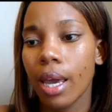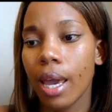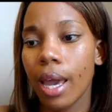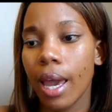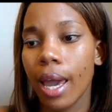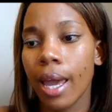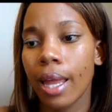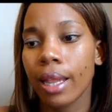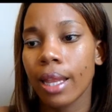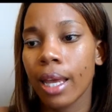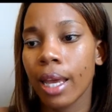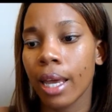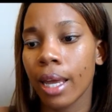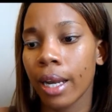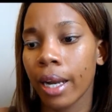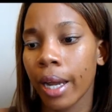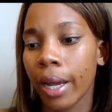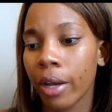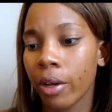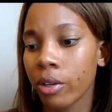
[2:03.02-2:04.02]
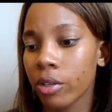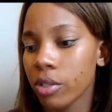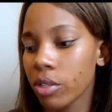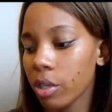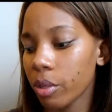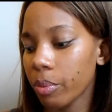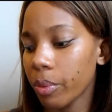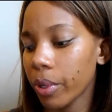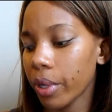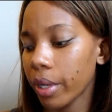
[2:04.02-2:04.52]
and then I
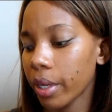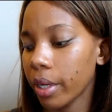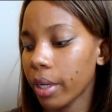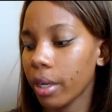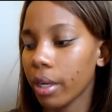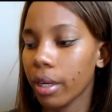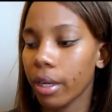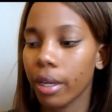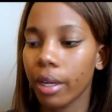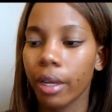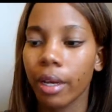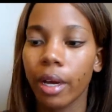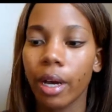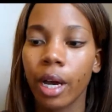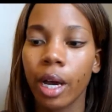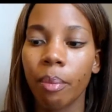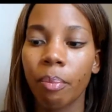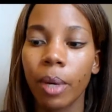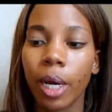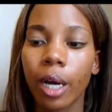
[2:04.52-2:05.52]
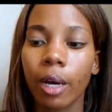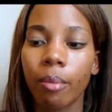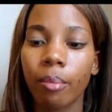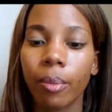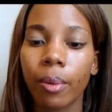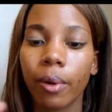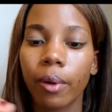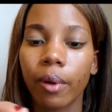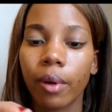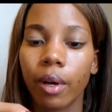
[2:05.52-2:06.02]
also put a
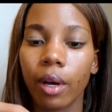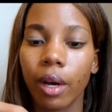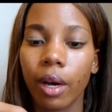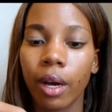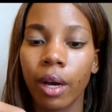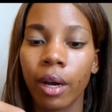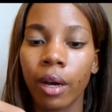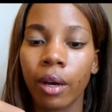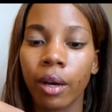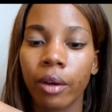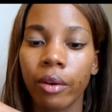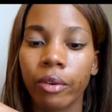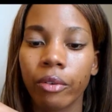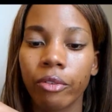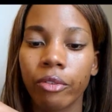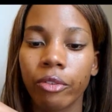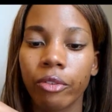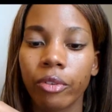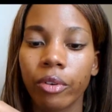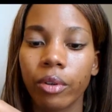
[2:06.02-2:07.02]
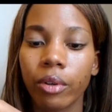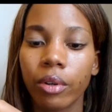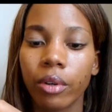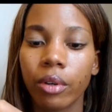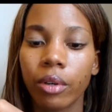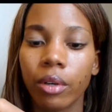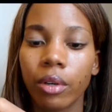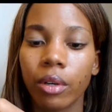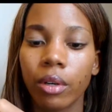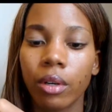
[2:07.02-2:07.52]
pump of,
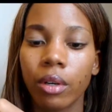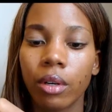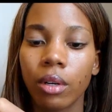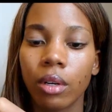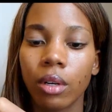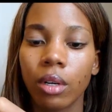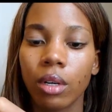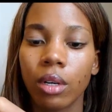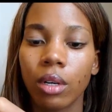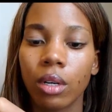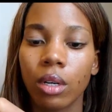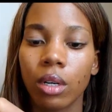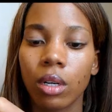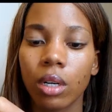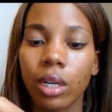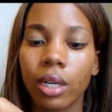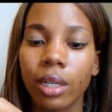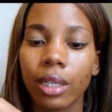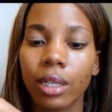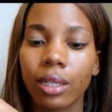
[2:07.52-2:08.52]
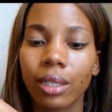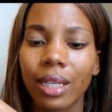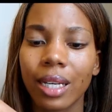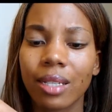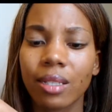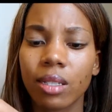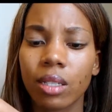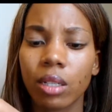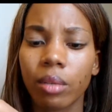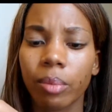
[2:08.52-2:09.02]
or a little
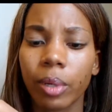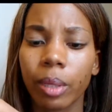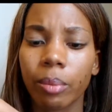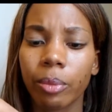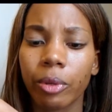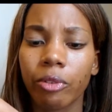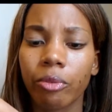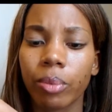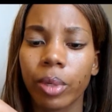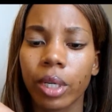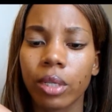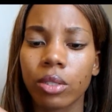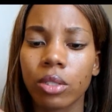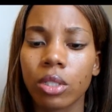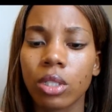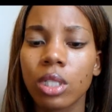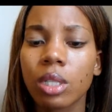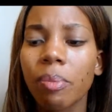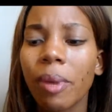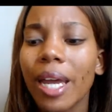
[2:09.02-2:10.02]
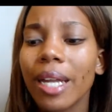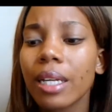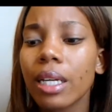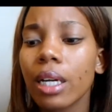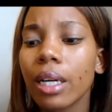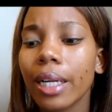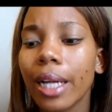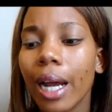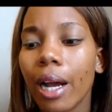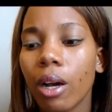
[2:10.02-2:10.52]
less than a pump of bronzer,
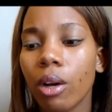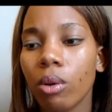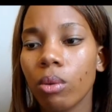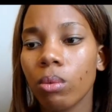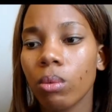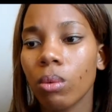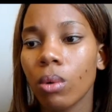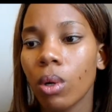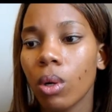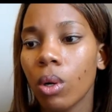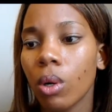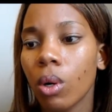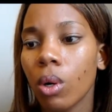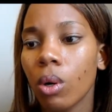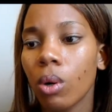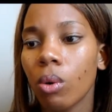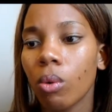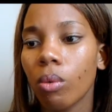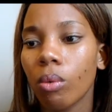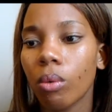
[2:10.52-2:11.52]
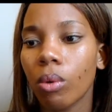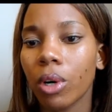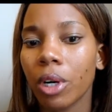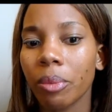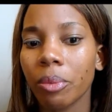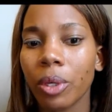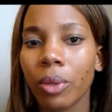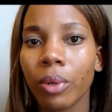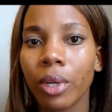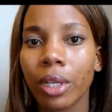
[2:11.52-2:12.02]
depending on how
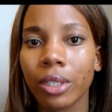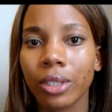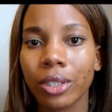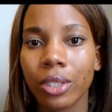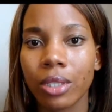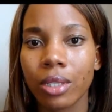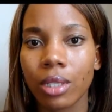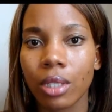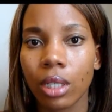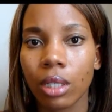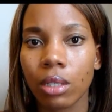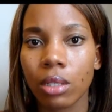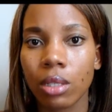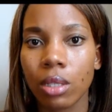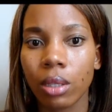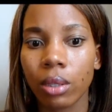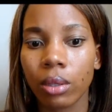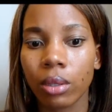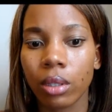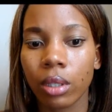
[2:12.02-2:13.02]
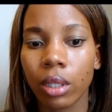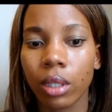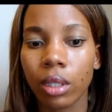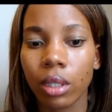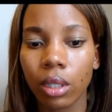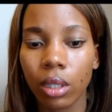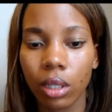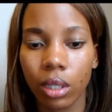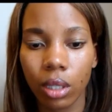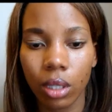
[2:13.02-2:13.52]
warm you want your skin to
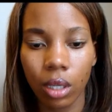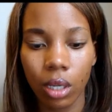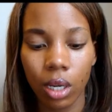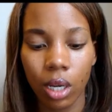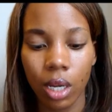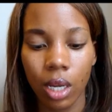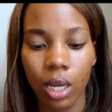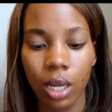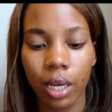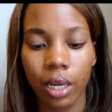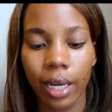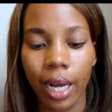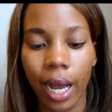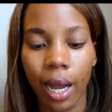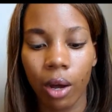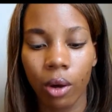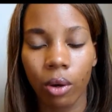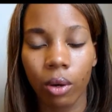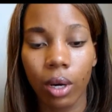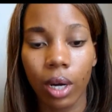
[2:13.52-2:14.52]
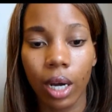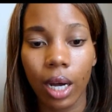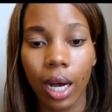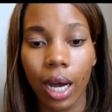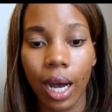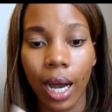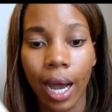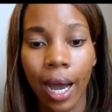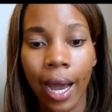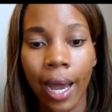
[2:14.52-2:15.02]
look. Now,
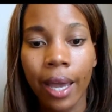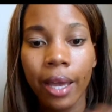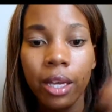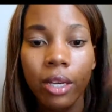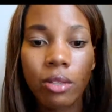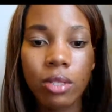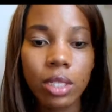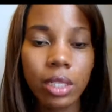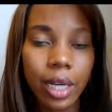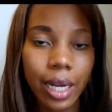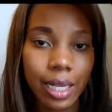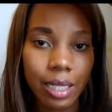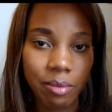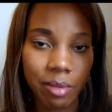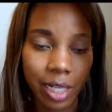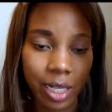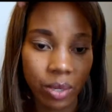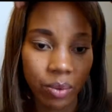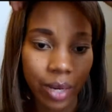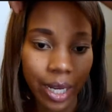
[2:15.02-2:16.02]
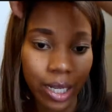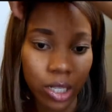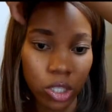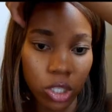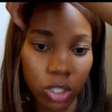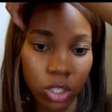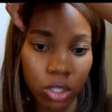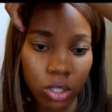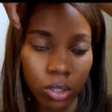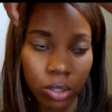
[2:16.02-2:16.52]
I use a cosmetic wedge
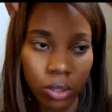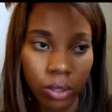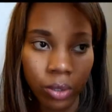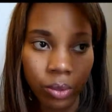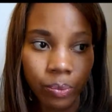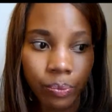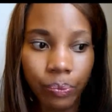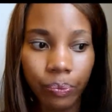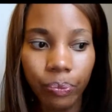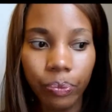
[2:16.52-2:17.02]
to